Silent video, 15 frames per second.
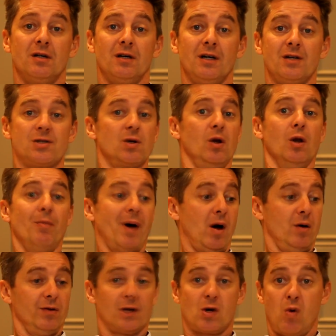It's all
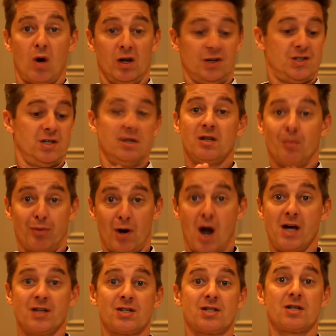about the quality, the
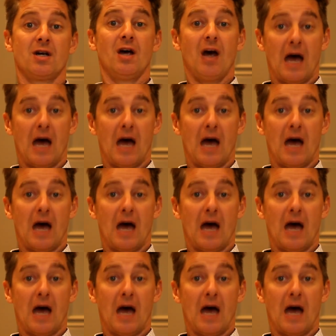price,